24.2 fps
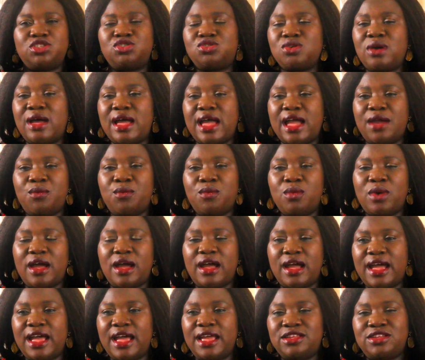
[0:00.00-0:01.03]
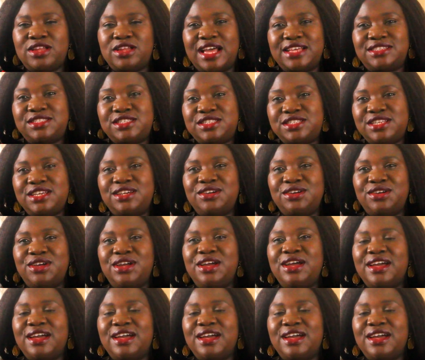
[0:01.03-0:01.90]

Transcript: So I still